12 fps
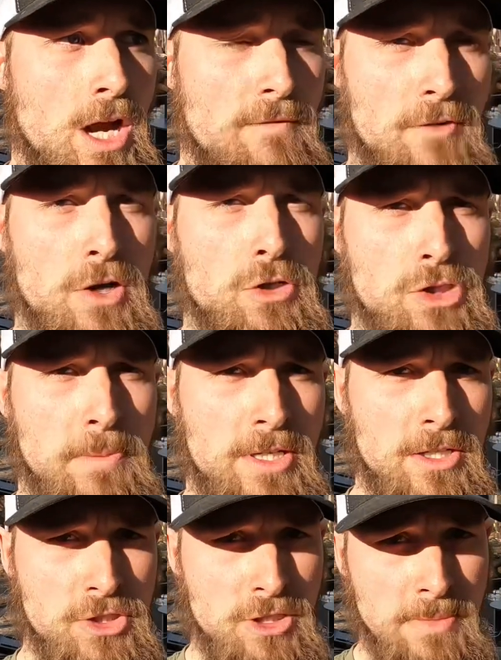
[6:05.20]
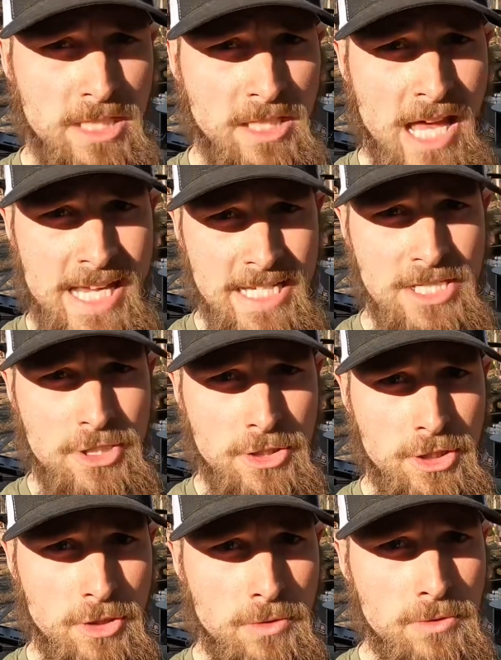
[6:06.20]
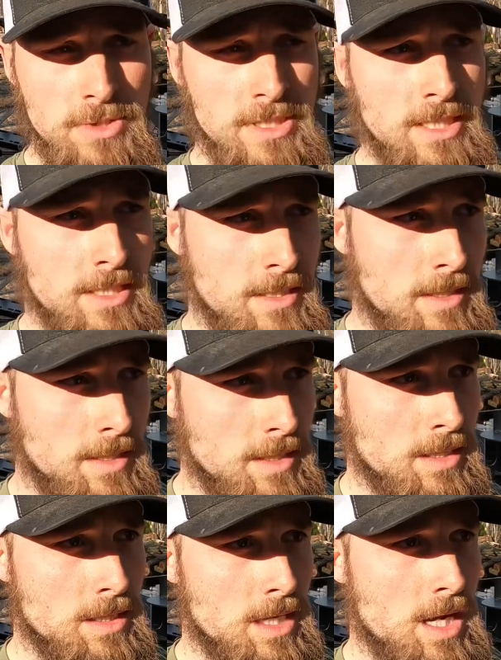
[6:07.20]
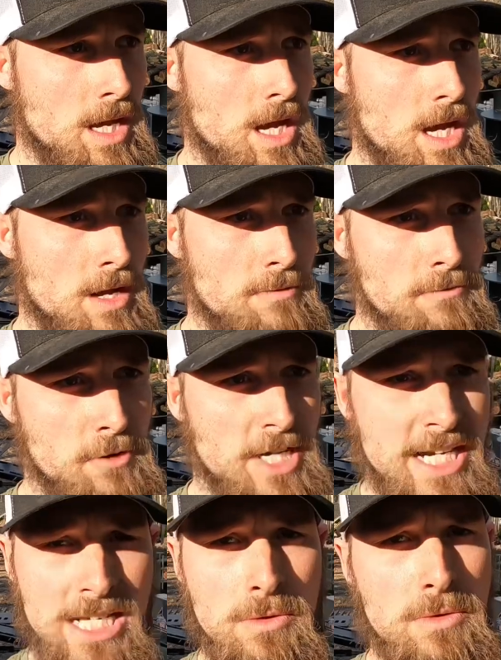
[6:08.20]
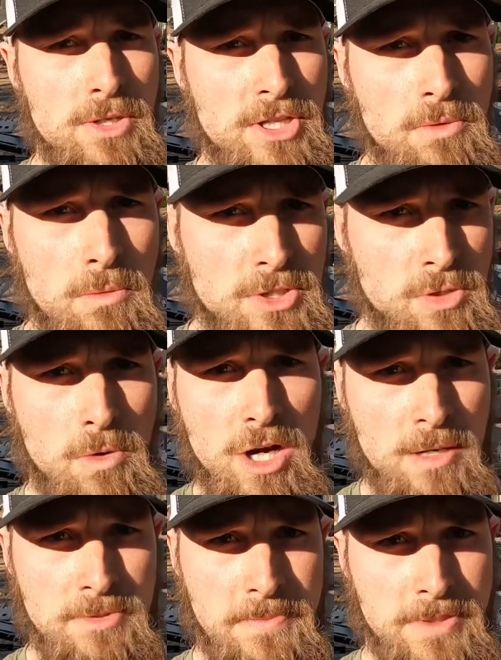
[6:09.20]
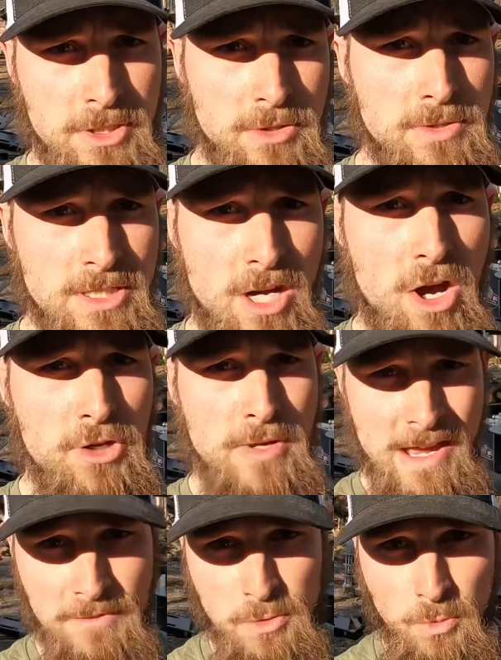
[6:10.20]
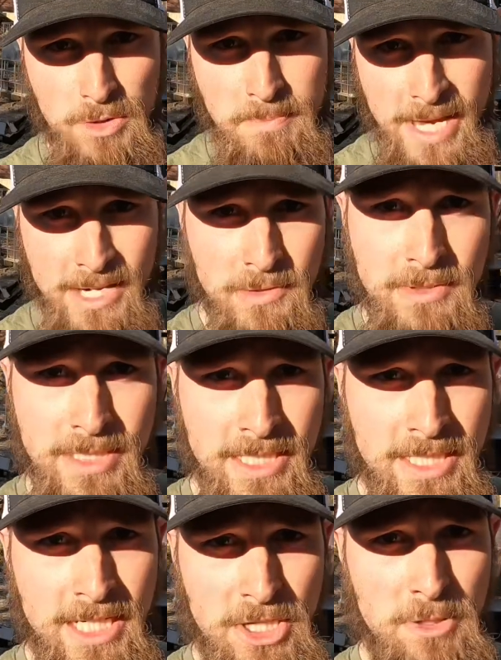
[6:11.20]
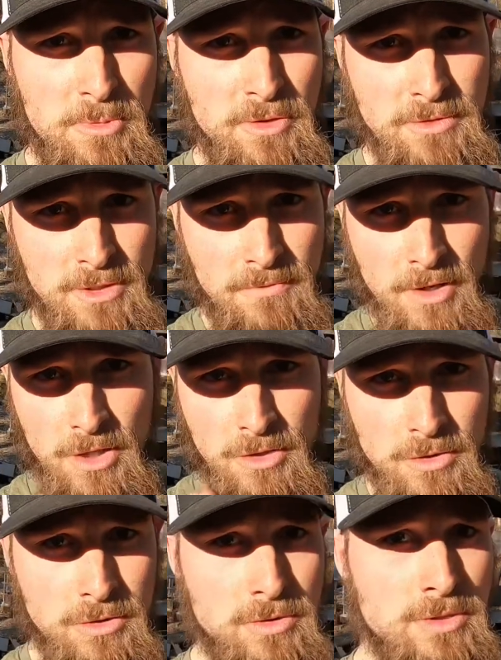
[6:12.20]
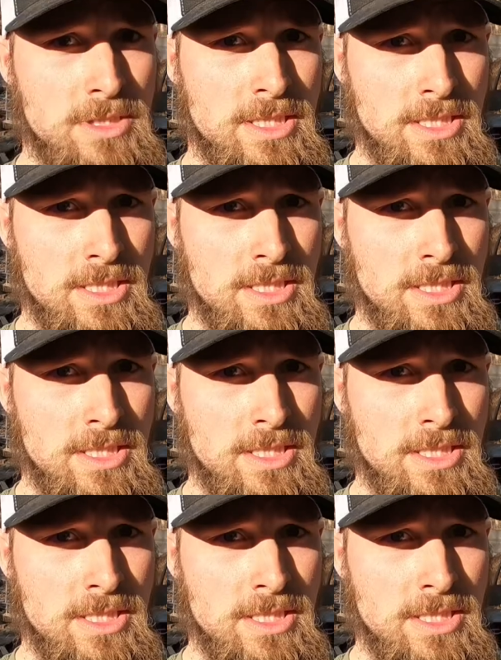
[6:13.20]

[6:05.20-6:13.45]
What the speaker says: A vertical splitter is going to be a lot easier to use for anyone that wants to walk up the splitter and use it. All you have is one pedal that moves the vertical